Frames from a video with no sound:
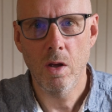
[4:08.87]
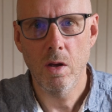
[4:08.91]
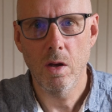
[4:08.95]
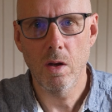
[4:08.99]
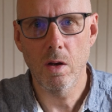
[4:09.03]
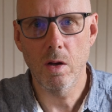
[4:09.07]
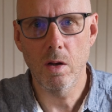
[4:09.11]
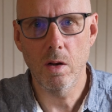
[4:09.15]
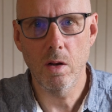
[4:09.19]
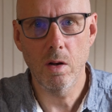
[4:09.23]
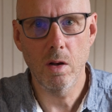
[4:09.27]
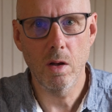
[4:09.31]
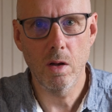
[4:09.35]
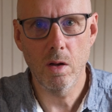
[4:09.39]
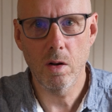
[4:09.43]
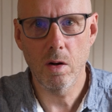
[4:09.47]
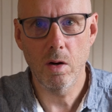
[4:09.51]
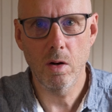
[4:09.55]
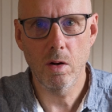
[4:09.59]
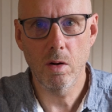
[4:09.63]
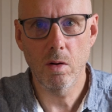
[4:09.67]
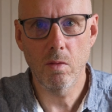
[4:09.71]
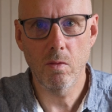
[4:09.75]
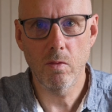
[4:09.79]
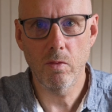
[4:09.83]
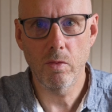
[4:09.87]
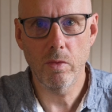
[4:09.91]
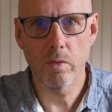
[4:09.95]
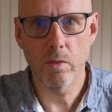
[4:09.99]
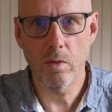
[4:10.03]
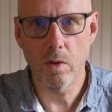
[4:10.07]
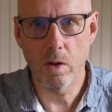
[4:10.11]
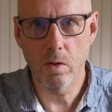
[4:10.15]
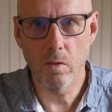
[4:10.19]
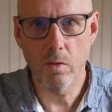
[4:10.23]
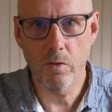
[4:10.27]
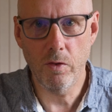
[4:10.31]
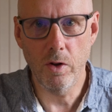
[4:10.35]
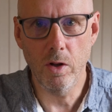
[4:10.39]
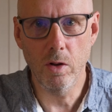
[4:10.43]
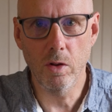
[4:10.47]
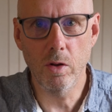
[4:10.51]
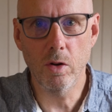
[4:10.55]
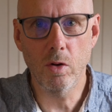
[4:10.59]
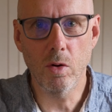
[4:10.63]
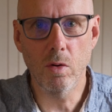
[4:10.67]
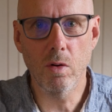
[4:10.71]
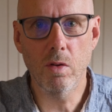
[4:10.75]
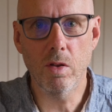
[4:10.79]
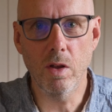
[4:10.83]
and feel the
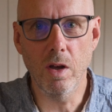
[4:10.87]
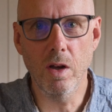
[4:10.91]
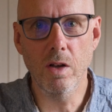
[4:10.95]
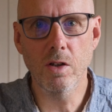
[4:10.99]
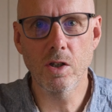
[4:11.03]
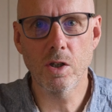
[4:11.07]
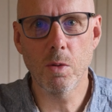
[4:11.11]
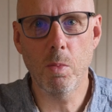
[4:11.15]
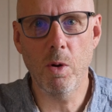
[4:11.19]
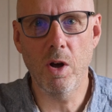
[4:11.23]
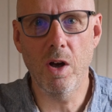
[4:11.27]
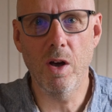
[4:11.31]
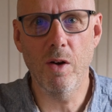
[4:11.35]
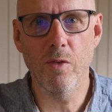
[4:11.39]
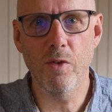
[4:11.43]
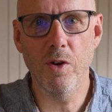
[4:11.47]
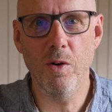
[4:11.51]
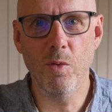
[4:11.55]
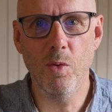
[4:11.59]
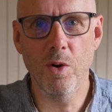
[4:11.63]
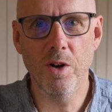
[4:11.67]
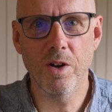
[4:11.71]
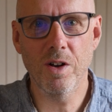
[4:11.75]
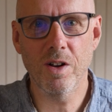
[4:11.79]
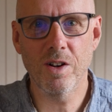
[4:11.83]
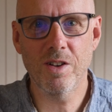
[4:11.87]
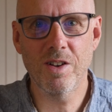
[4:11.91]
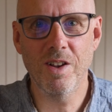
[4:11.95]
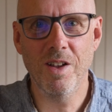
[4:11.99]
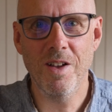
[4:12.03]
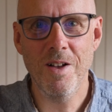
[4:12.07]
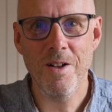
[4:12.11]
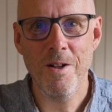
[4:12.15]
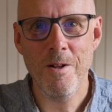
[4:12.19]
good things about having worked